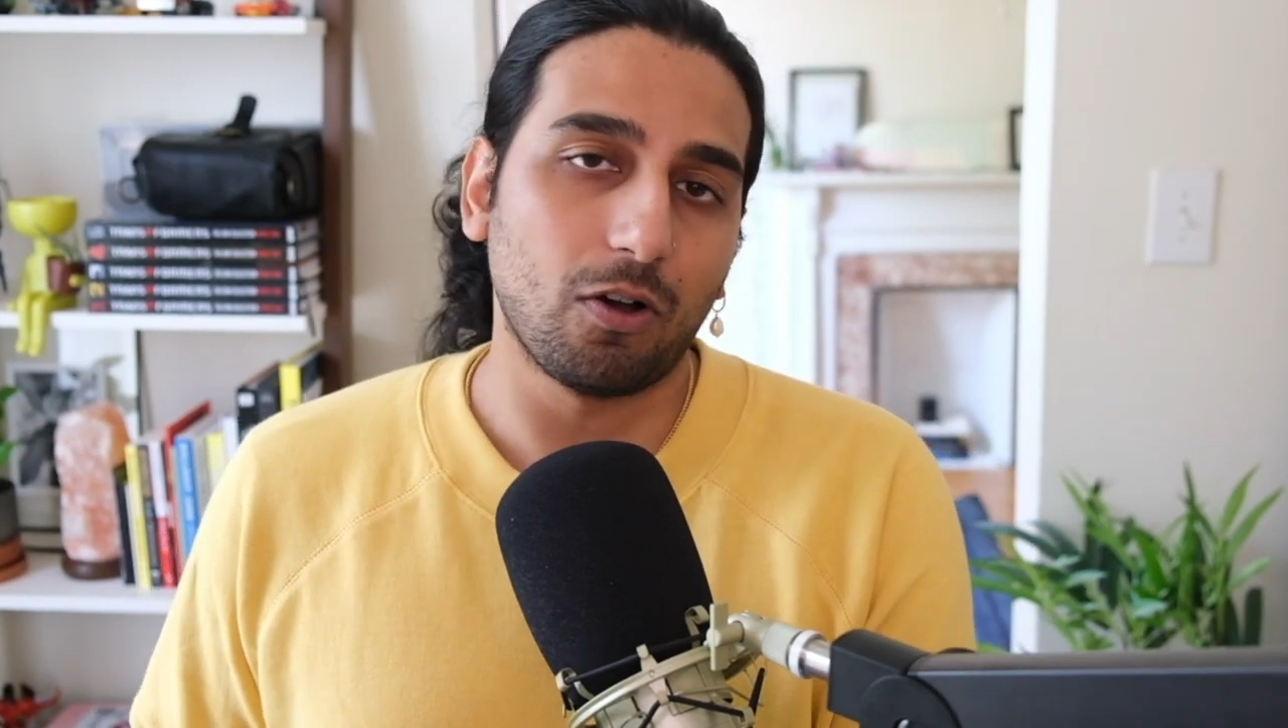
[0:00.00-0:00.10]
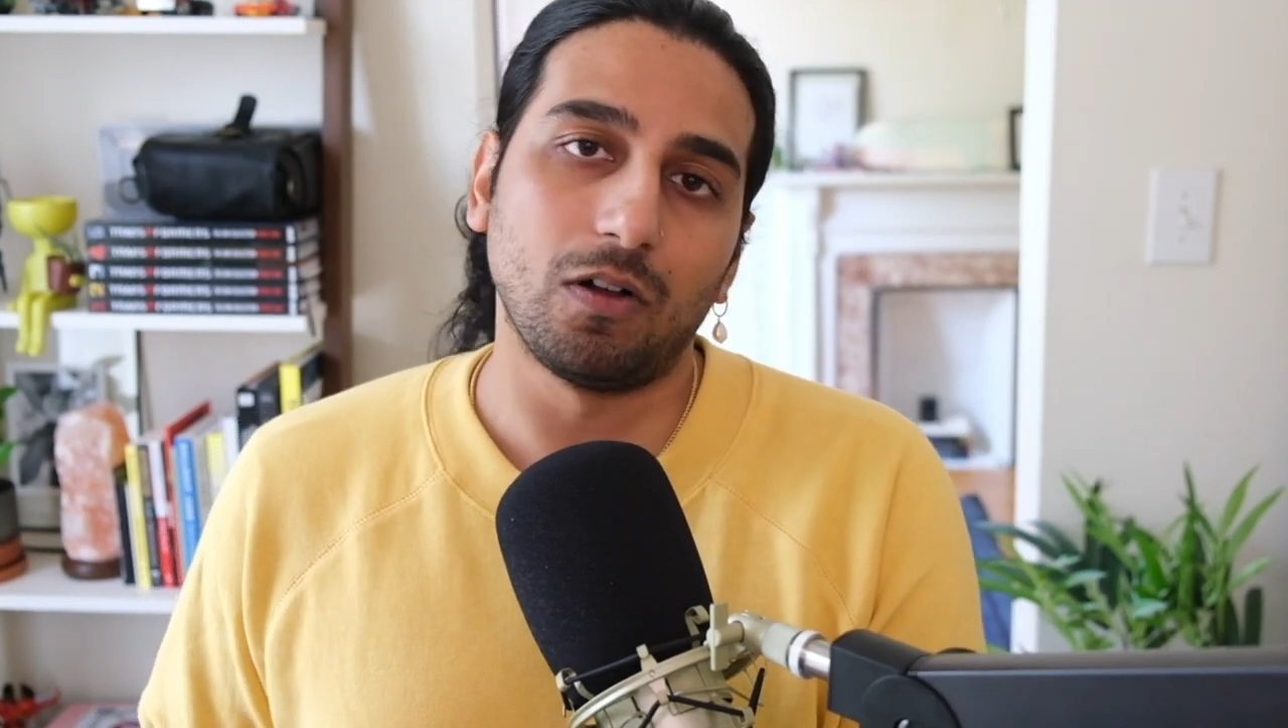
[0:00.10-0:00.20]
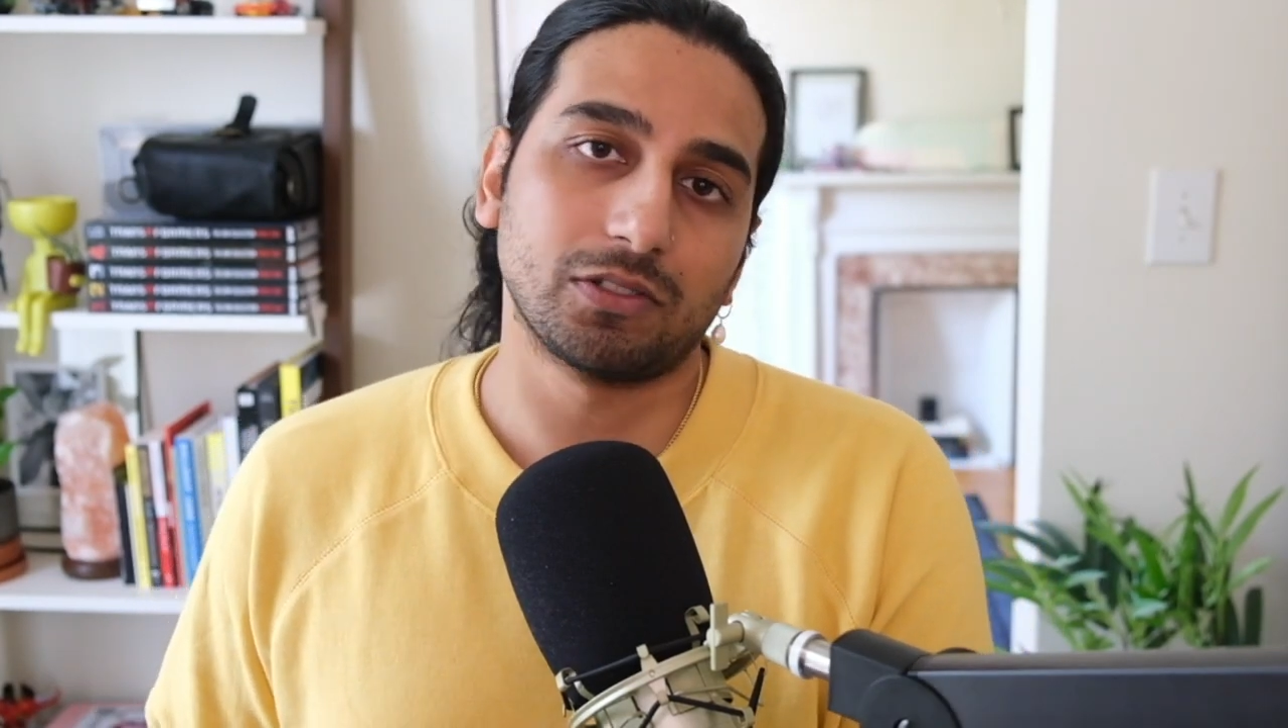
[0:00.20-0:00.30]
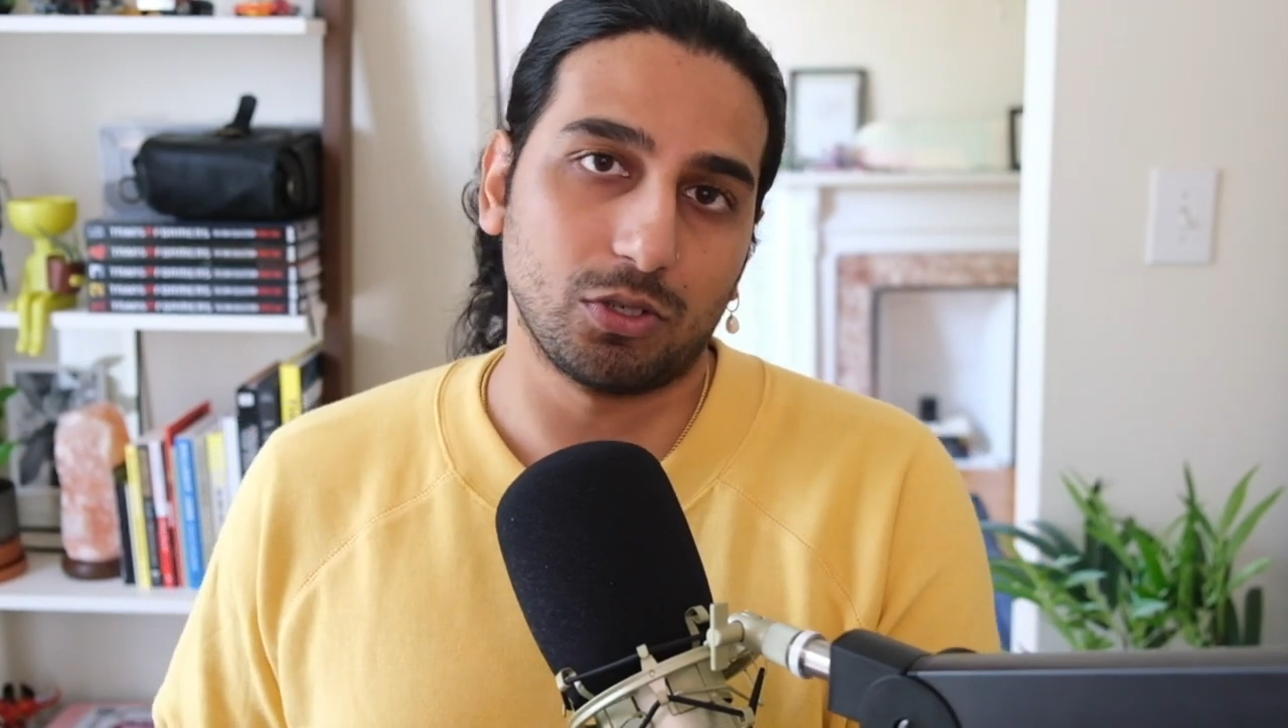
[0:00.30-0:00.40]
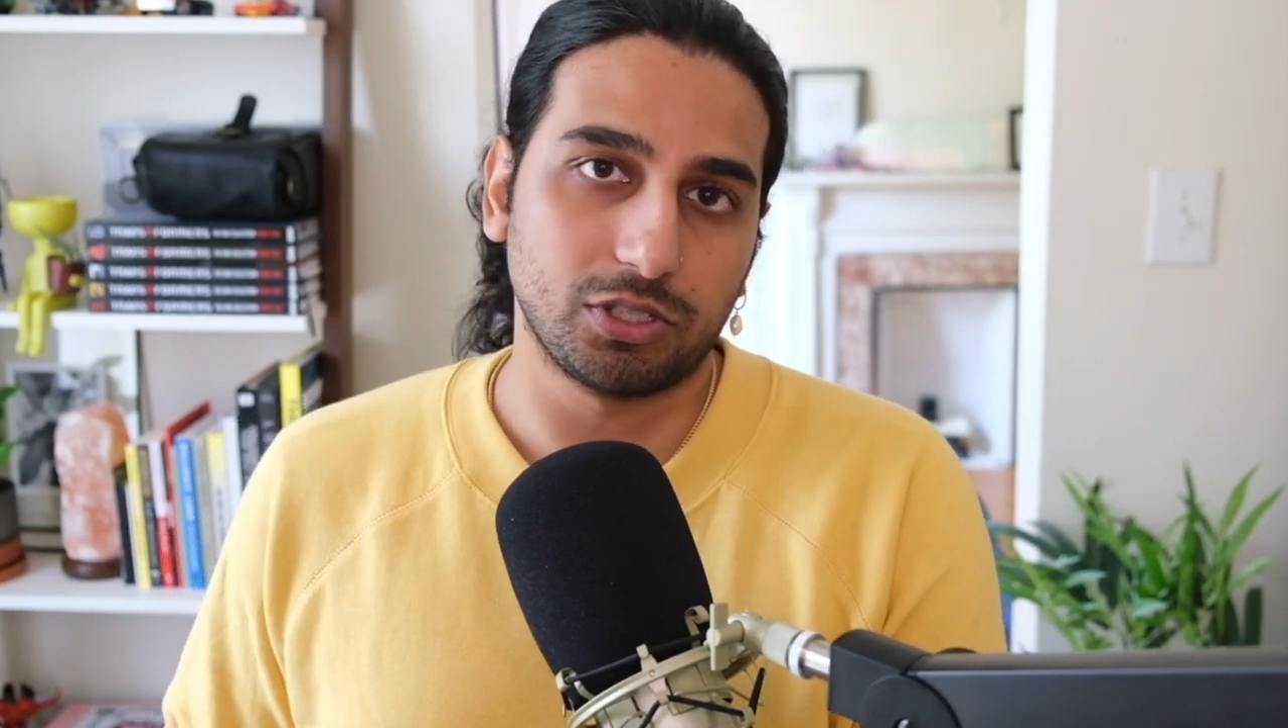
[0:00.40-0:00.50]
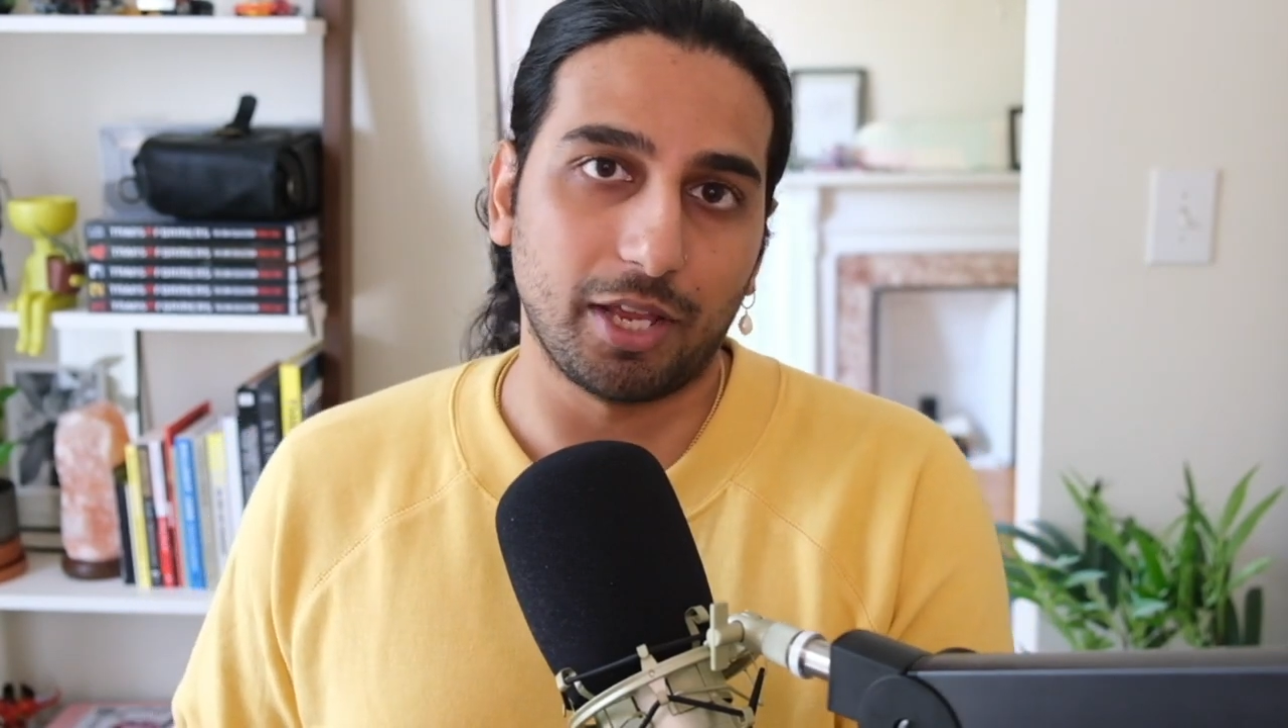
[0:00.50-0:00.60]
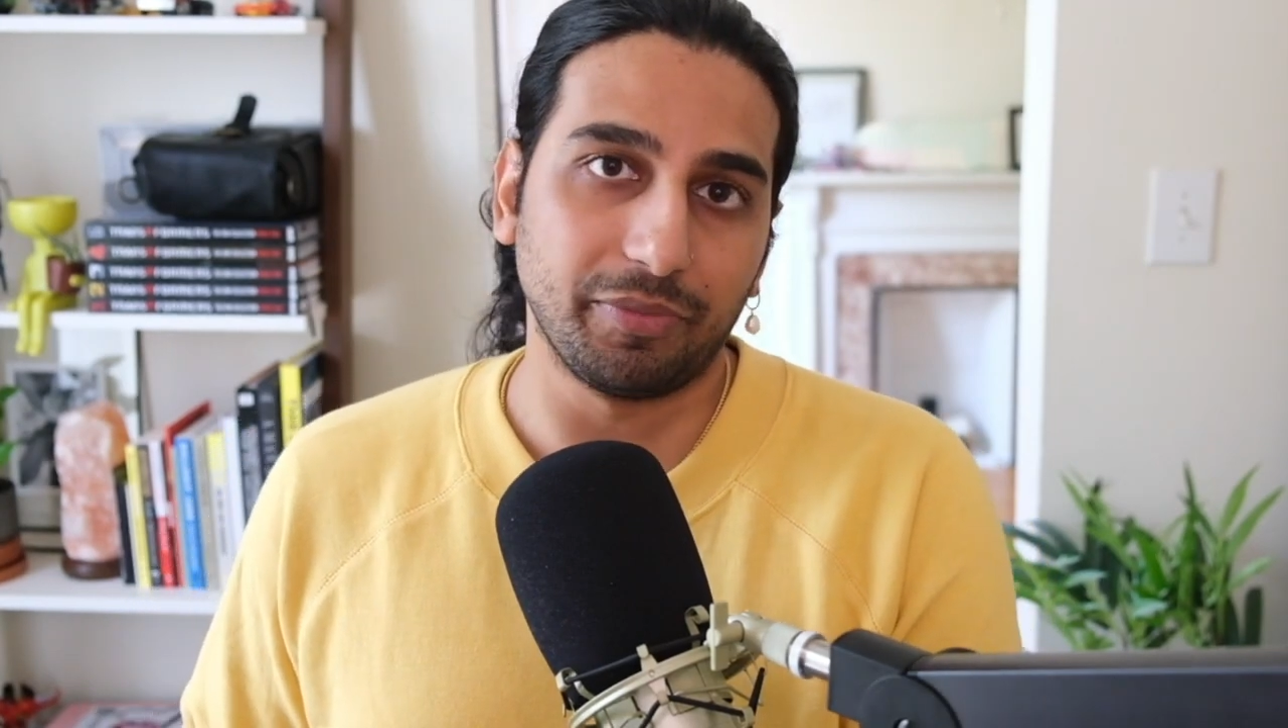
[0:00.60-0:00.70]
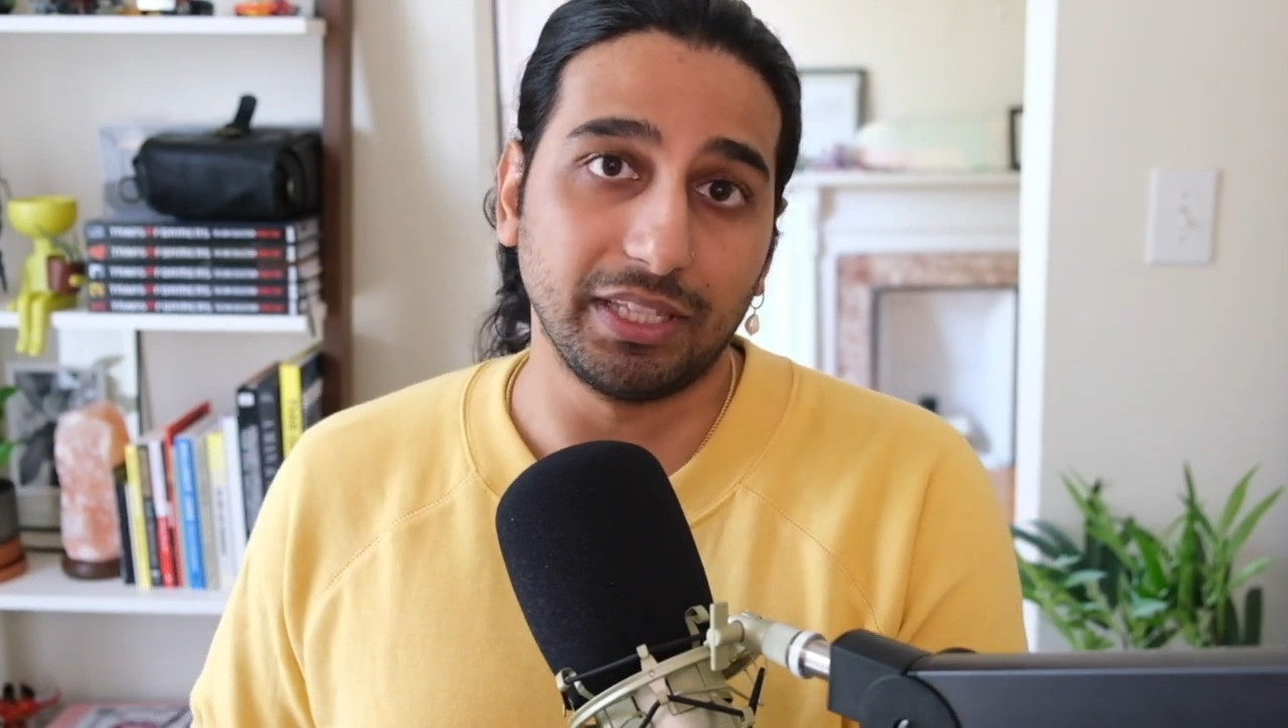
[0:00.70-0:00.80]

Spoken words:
also something